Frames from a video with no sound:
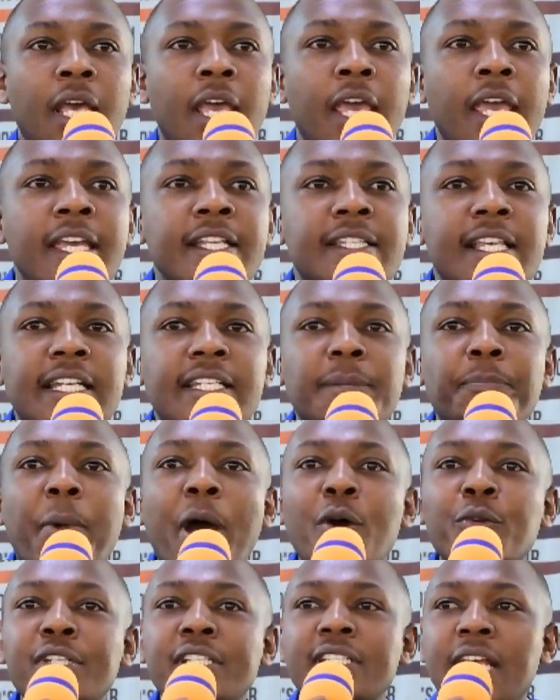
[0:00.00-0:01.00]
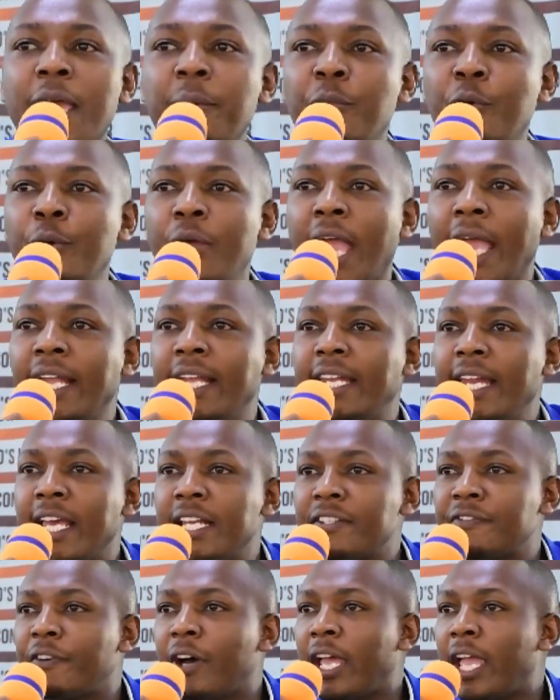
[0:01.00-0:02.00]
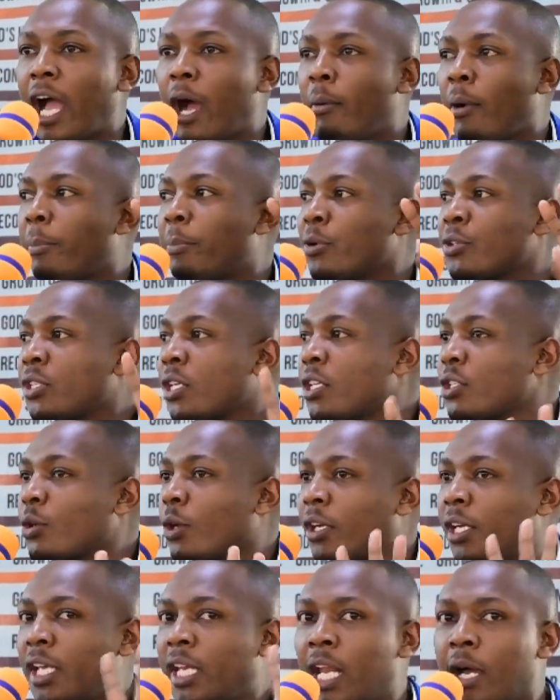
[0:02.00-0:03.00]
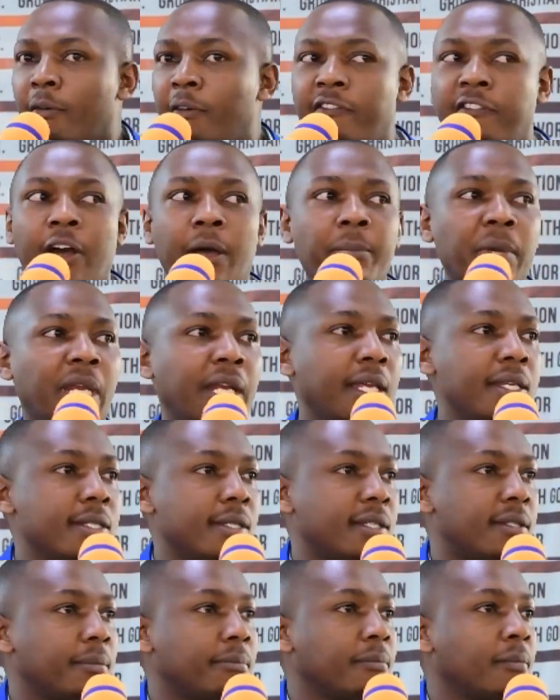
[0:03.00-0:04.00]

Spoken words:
It's about time we identify our position in our families.